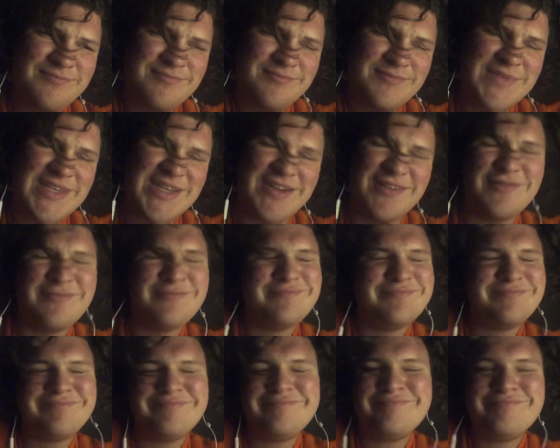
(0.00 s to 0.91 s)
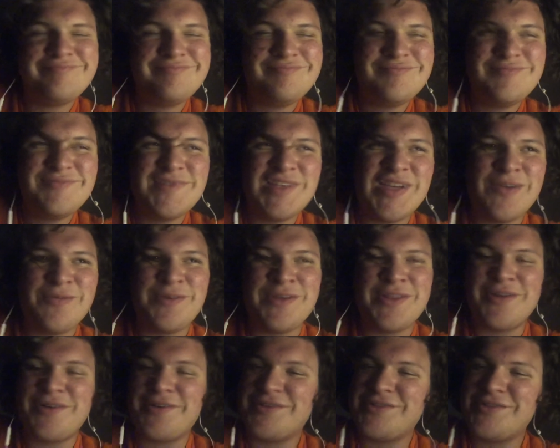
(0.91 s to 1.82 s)
you know, when
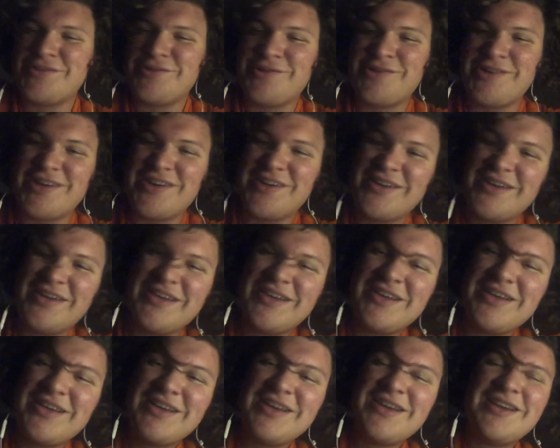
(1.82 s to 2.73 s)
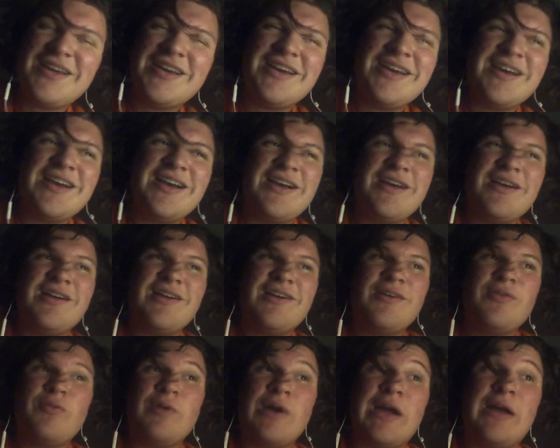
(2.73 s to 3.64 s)
they're on tour.
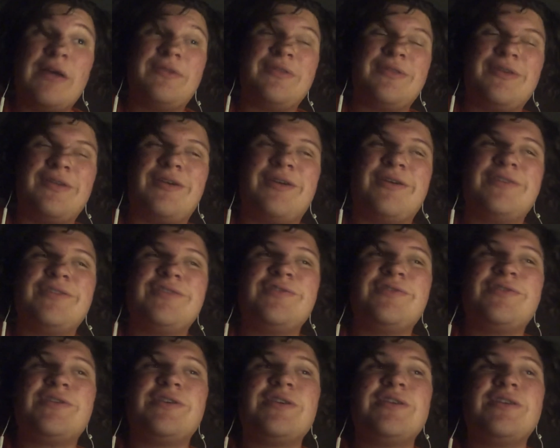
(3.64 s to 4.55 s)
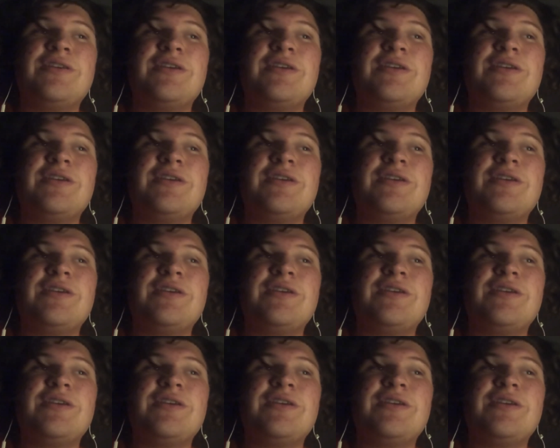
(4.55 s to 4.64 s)
Well, they're on tour.